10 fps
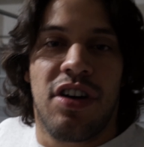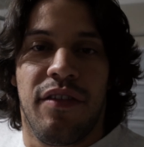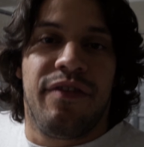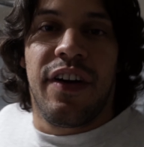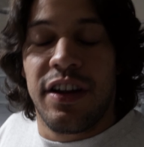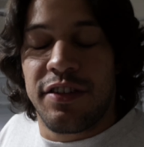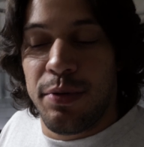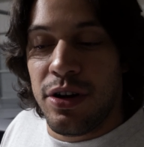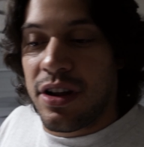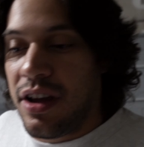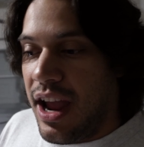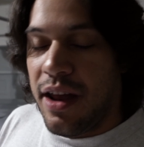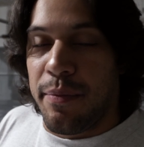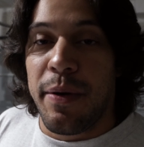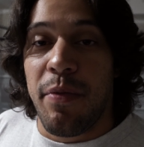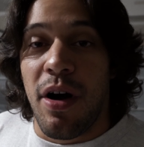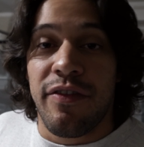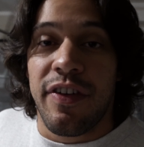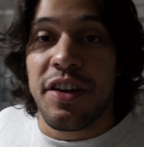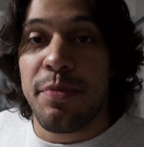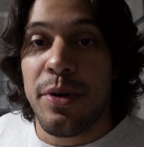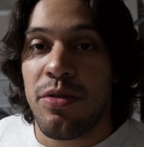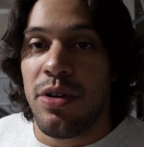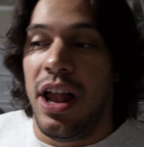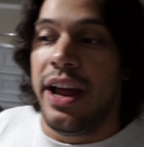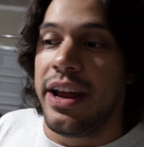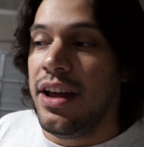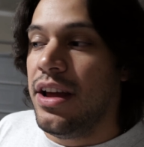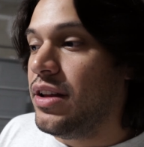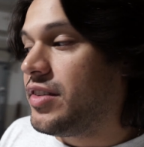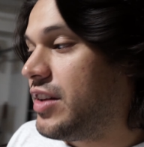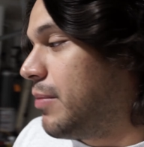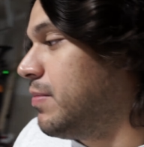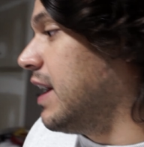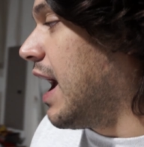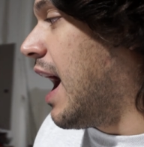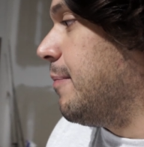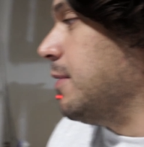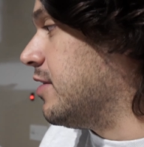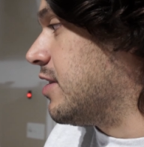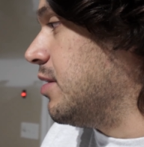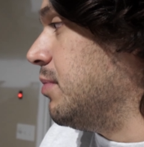on Facebook, and people on Facebook were like, same thing happens to